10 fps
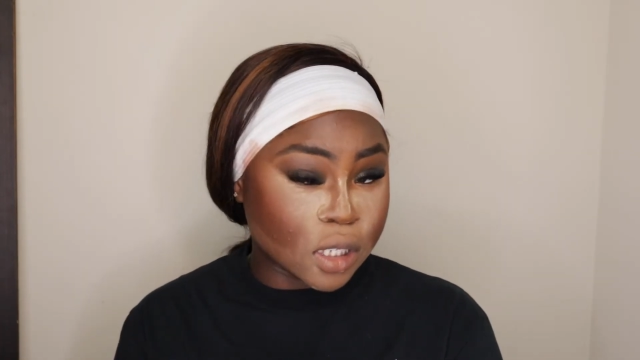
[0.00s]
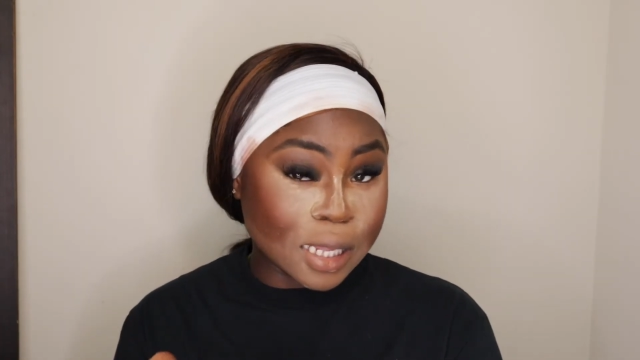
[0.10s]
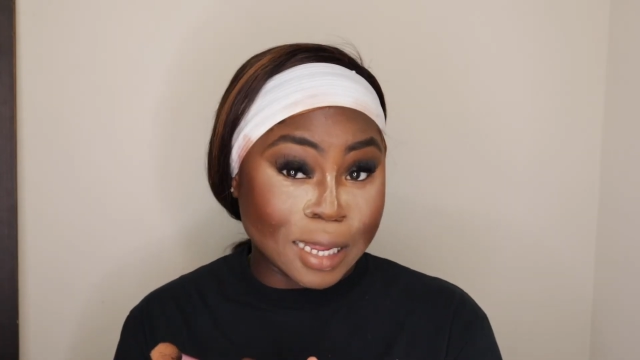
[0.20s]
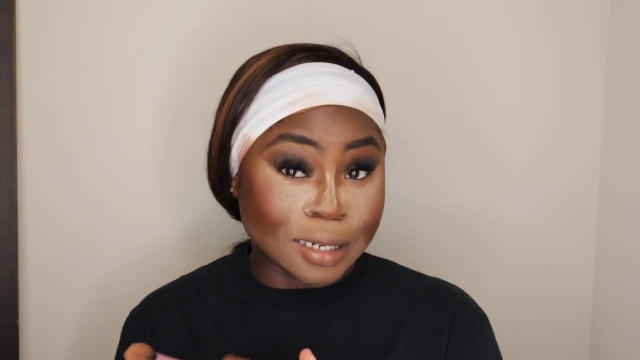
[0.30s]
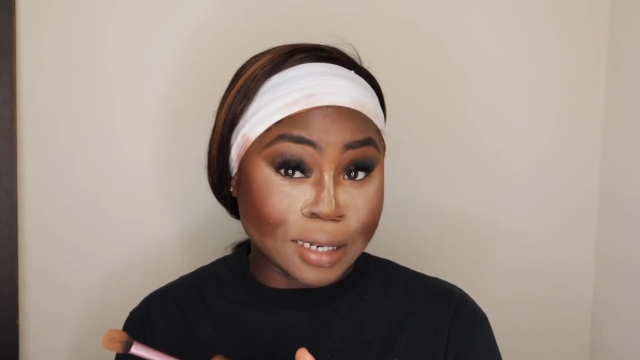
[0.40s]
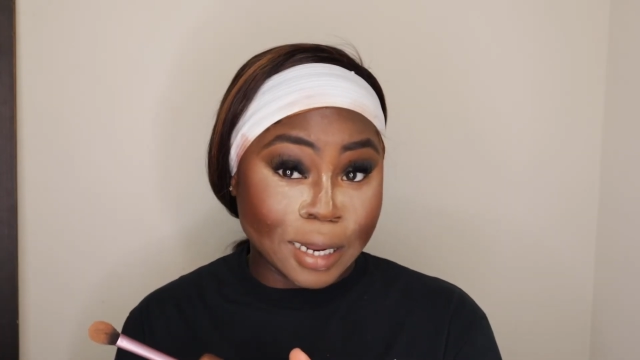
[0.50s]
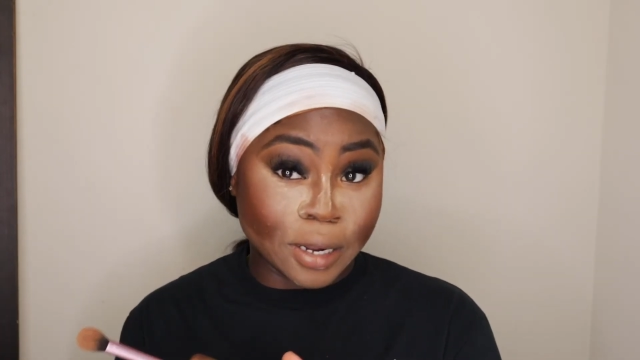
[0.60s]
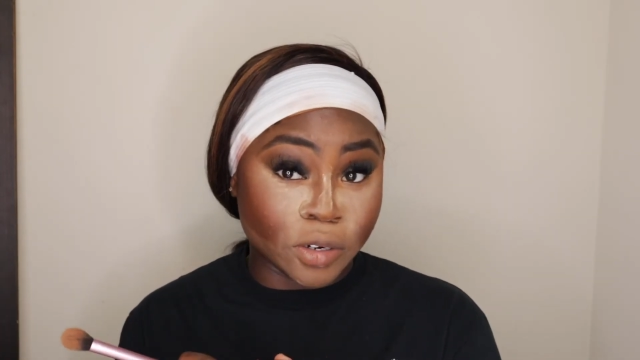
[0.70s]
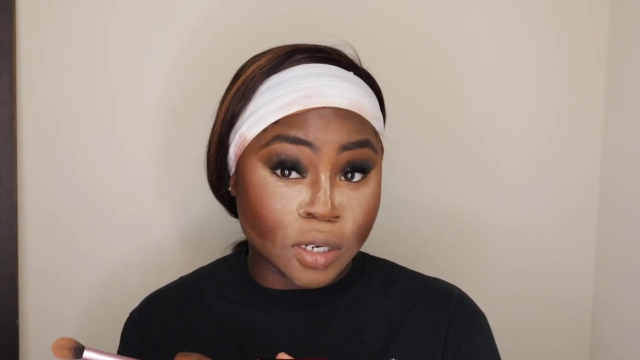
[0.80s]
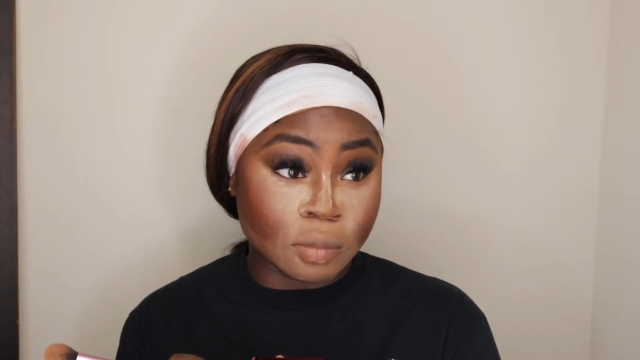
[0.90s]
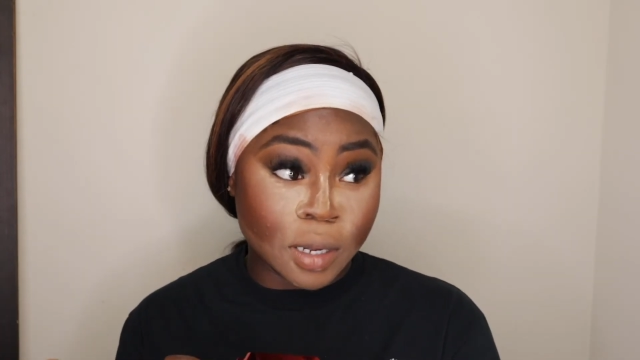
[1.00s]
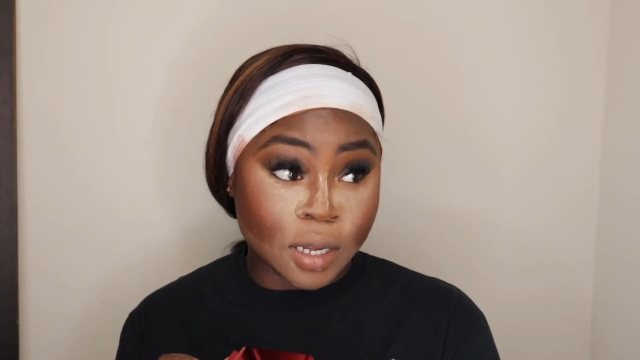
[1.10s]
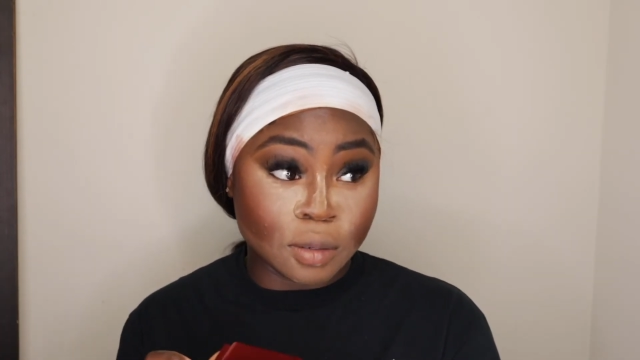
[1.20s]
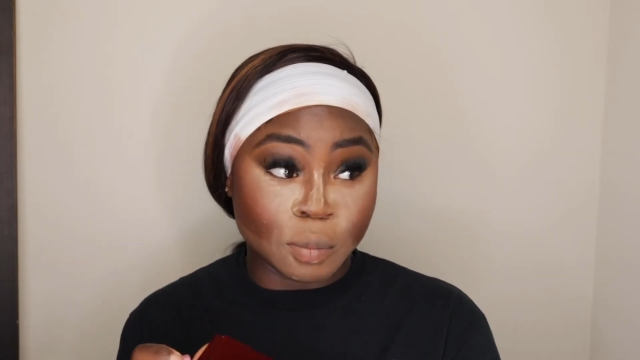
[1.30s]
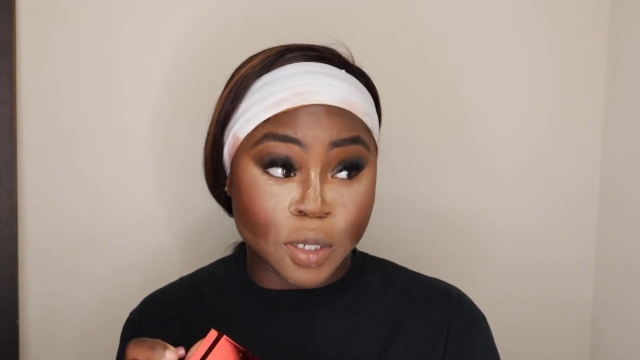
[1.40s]
or powder foundation
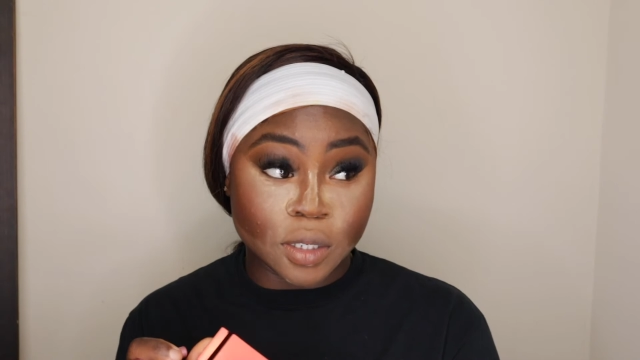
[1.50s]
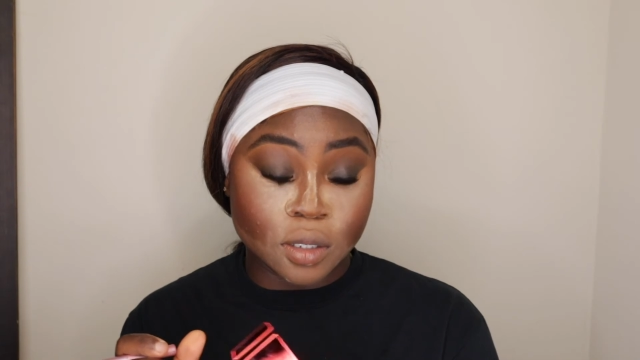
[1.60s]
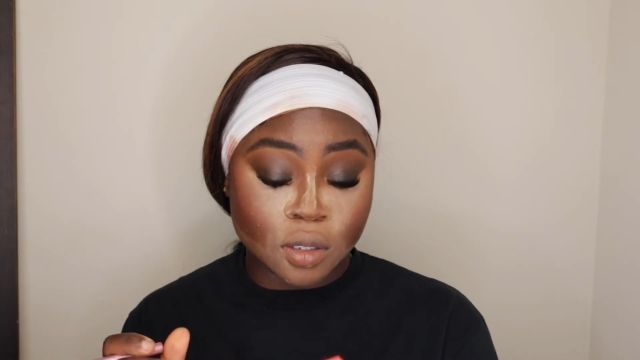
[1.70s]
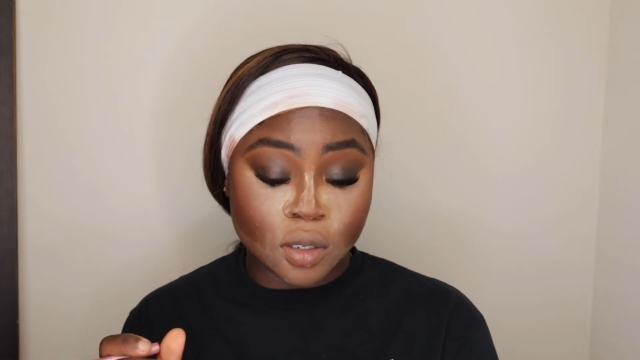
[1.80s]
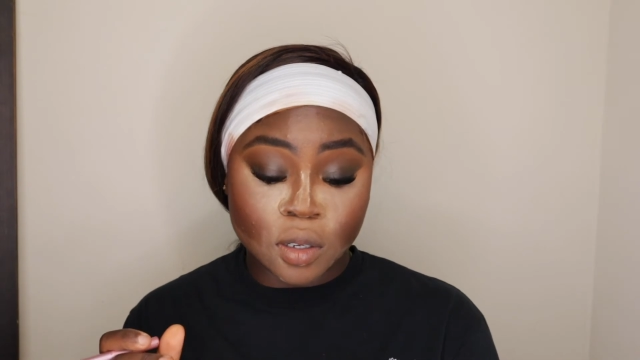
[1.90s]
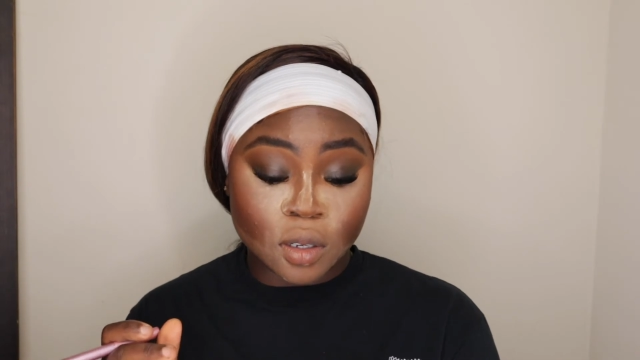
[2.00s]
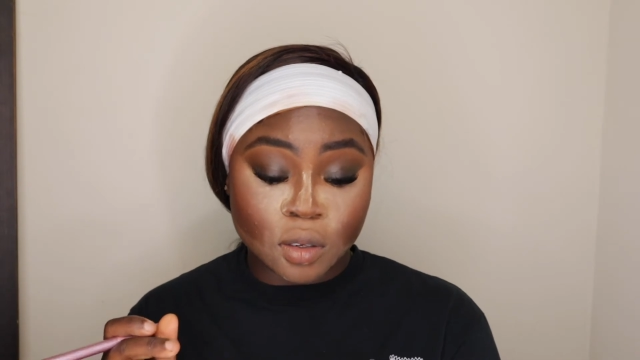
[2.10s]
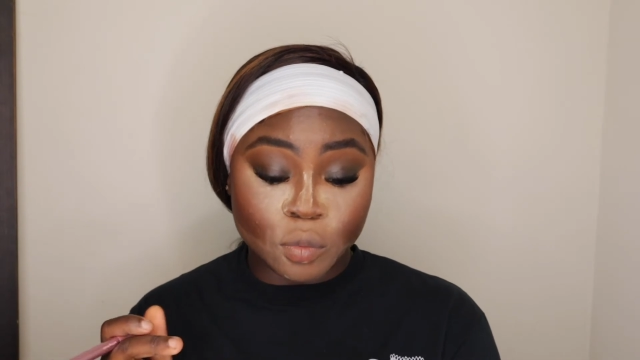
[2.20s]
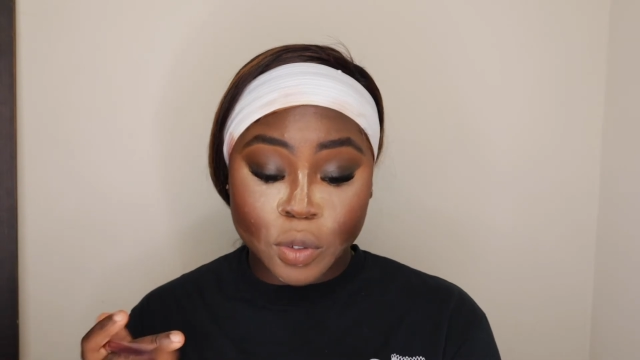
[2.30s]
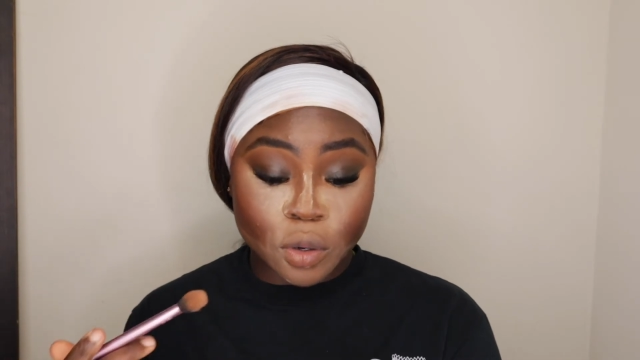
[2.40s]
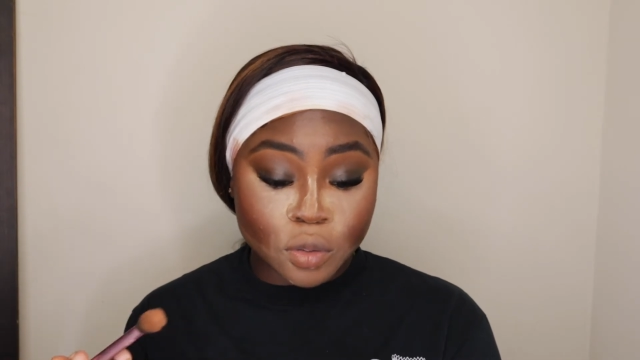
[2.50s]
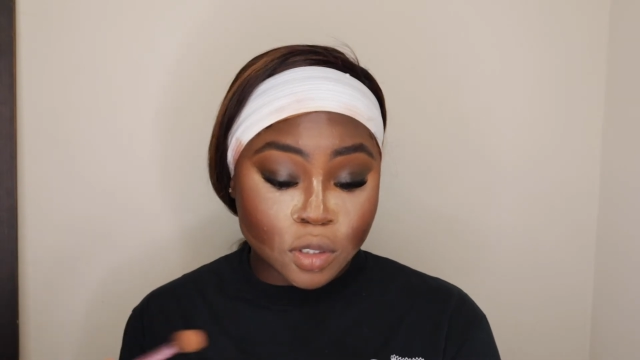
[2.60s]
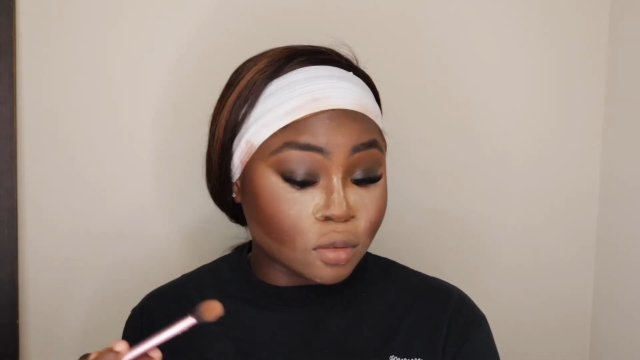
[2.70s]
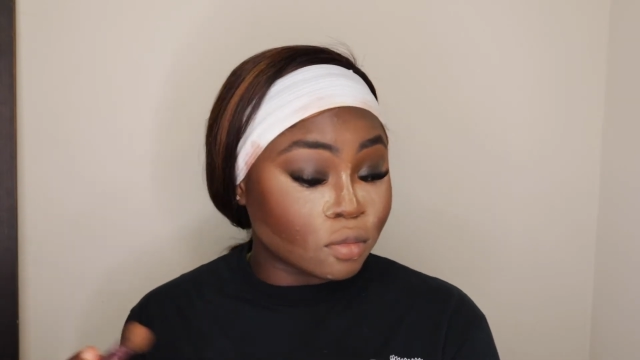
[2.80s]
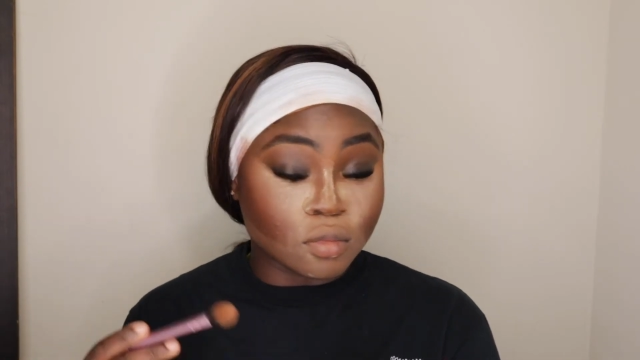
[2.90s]
from One Size Beauty, and I actually really
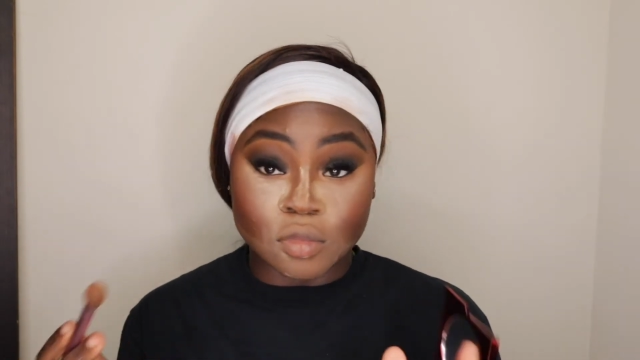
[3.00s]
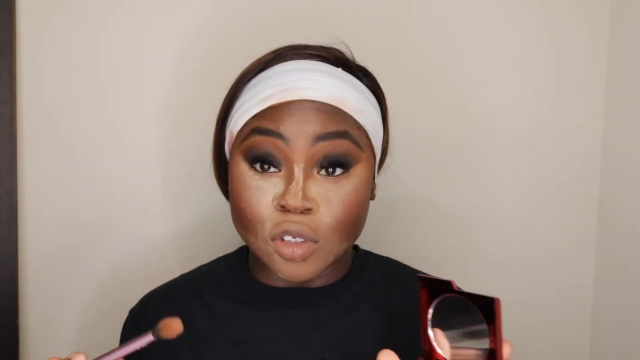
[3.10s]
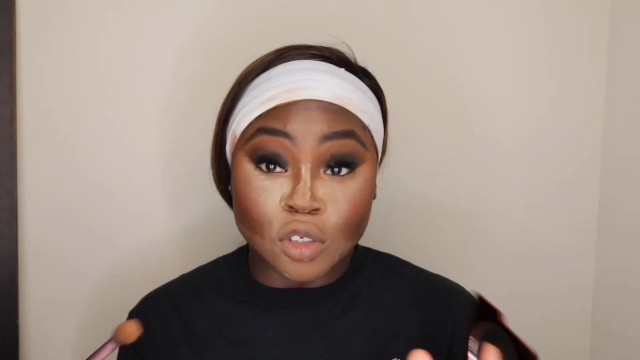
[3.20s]
love it.